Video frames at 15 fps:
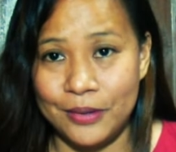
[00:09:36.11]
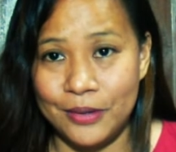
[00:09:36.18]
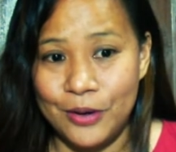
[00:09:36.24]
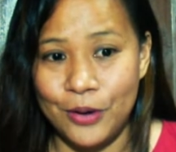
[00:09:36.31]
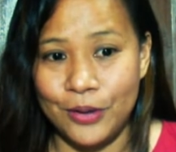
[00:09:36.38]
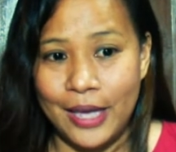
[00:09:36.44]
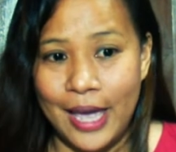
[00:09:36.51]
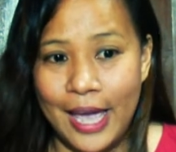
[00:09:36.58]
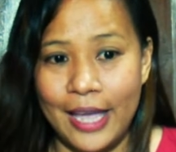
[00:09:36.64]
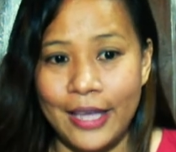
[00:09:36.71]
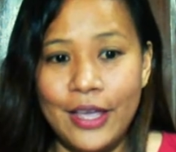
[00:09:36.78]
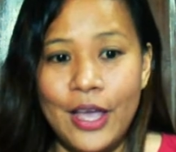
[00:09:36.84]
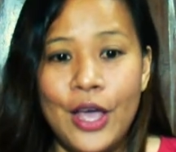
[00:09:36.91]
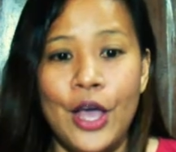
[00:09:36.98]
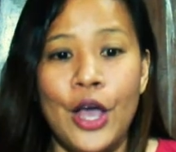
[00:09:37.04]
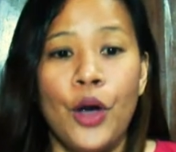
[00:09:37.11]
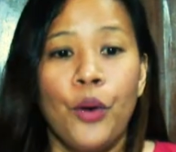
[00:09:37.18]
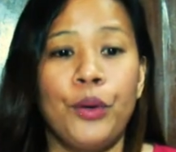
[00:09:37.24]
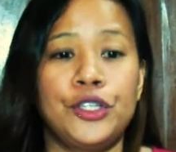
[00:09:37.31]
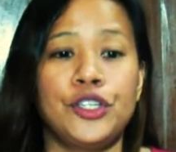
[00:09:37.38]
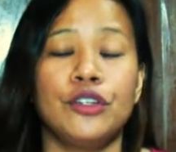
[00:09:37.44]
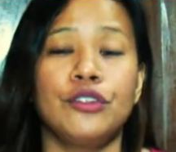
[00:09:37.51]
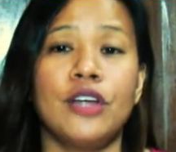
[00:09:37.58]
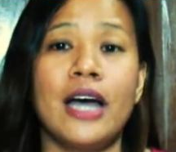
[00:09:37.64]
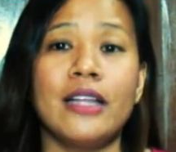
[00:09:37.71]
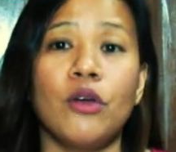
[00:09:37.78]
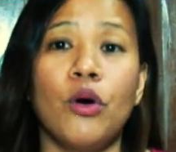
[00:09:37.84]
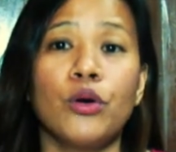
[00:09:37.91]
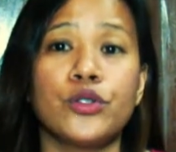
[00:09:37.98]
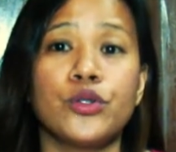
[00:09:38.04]
Okay? We should
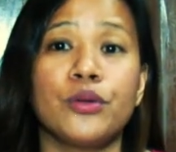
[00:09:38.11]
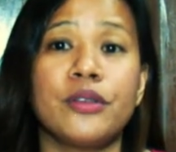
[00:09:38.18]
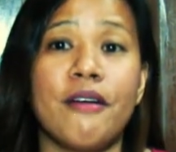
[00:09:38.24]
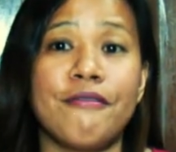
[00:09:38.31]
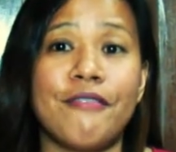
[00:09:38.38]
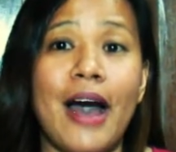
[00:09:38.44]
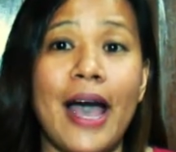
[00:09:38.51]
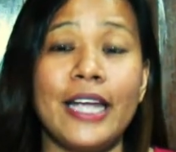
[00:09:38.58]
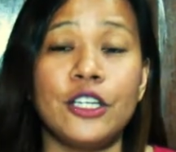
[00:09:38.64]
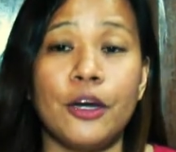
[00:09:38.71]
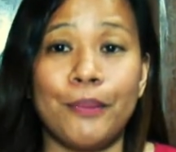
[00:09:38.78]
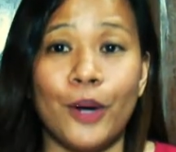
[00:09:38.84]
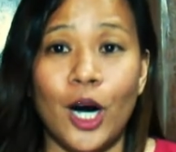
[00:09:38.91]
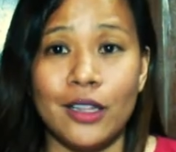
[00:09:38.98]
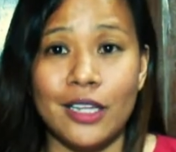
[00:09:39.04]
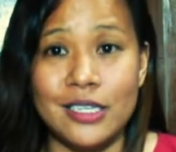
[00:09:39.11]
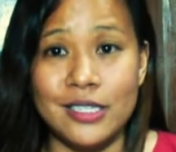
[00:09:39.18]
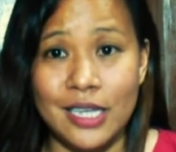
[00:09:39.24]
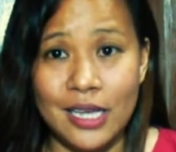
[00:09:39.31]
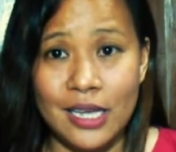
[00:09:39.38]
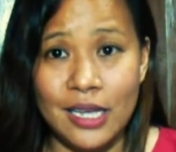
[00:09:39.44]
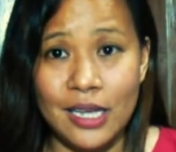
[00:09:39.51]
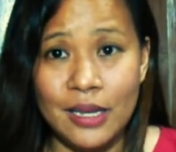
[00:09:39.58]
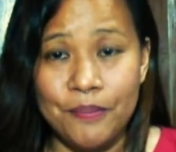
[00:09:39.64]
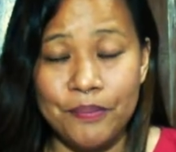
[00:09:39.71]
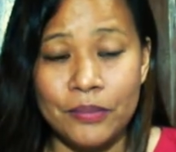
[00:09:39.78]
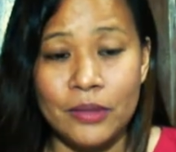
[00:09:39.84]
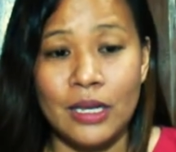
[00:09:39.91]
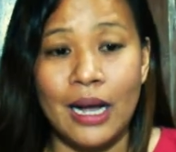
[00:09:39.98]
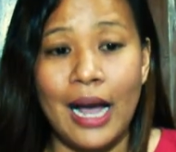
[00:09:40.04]
not also defy the policy
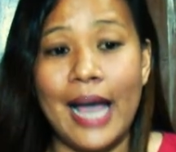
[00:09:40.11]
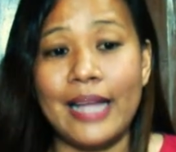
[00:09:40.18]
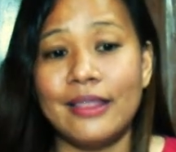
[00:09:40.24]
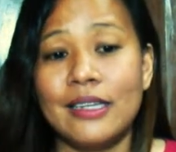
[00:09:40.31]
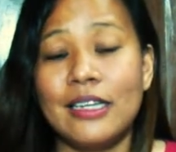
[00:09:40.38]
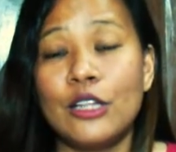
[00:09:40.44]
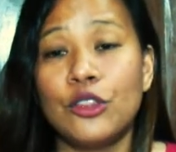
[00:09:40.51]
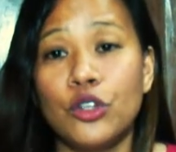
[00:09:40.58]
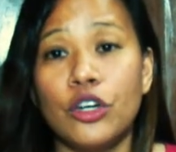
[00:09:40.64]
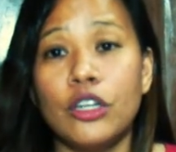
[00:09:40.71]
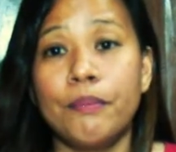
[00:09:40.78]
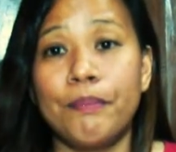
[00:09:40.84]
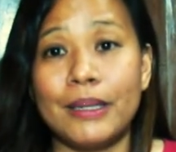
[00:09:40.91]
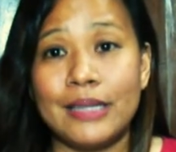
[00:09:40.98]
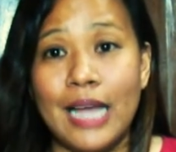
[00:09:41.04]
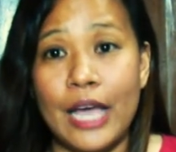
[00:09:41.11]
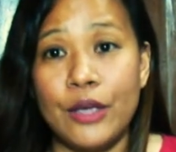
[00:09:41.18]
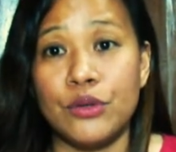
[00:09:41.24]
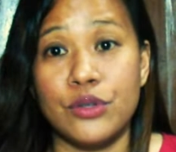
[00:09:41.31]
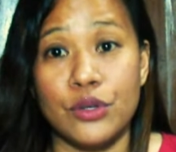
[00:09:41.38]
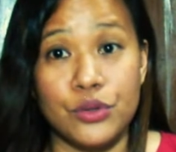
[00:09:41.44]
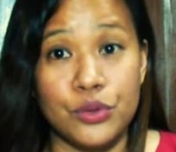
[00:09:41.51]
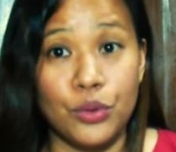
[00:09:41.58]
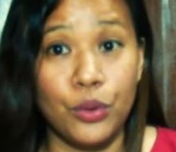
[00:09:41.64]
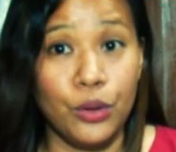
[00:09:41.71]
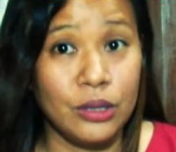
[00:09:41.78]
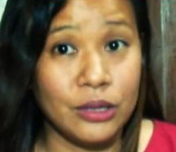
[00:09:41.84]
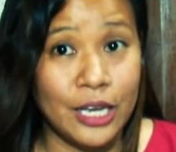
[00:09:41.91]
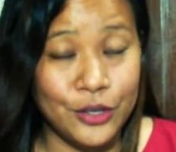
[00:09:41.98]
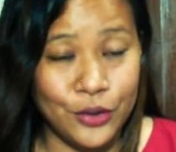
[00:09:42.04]
kahit na nandoon pa tayo sa school
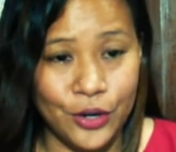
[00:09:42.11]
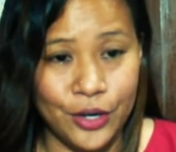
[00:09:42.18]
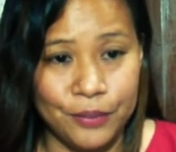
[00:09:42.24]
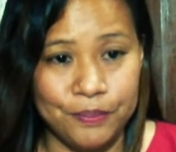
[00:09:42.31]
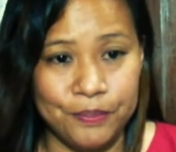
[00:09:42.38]
na yon.